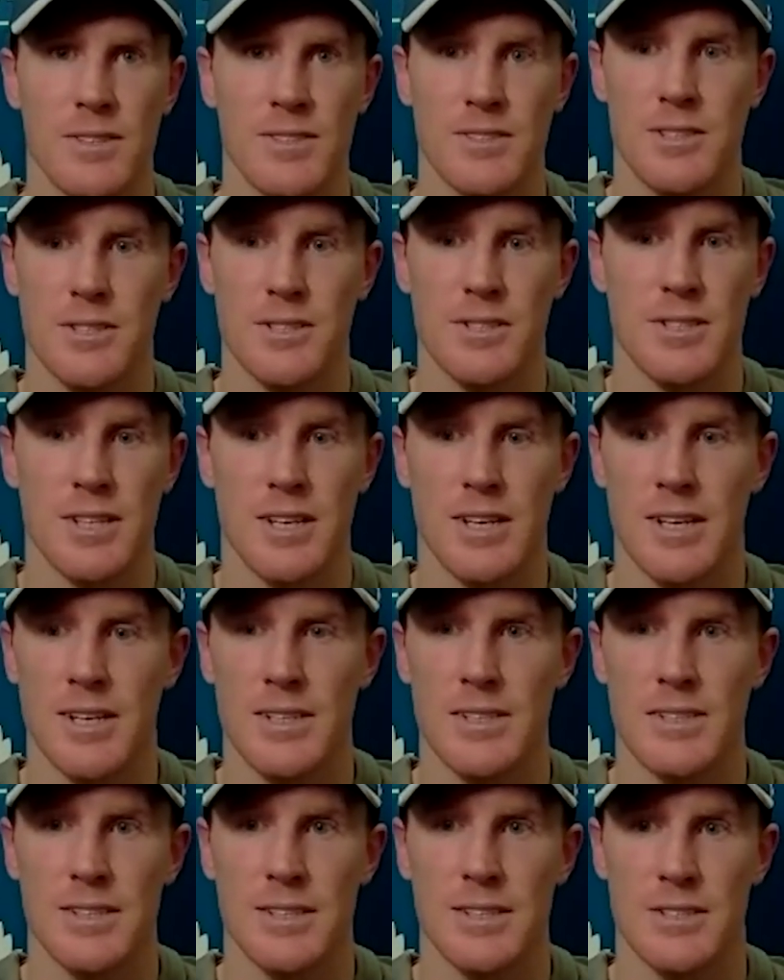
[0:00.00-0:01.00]
It's just,
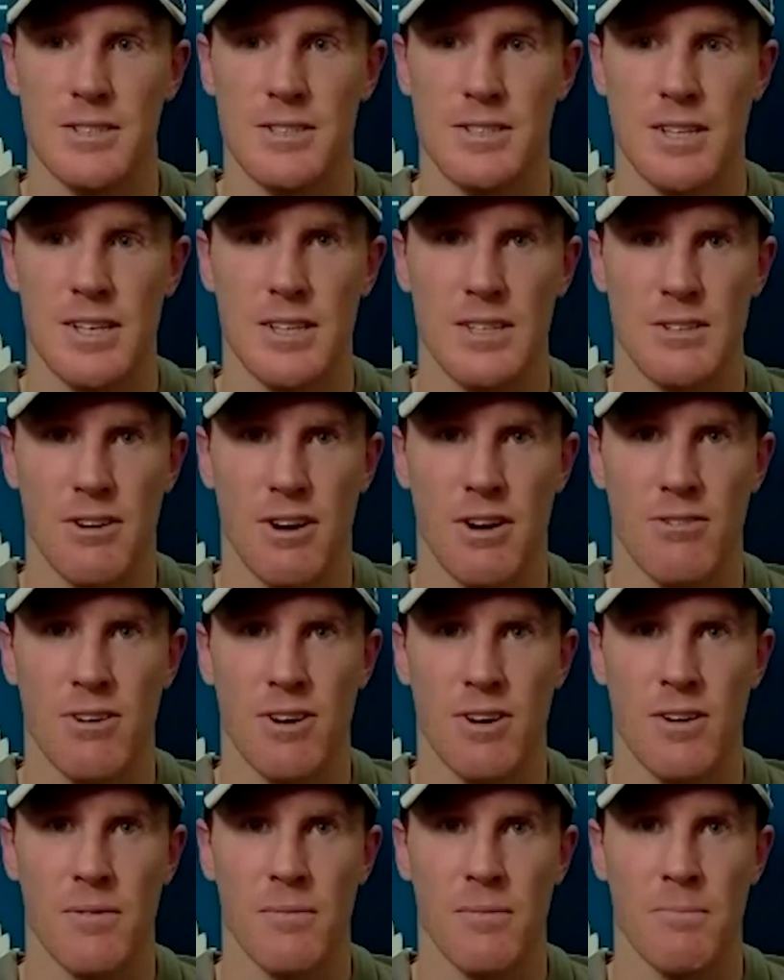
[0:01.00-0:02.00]
let's just hit the ground running.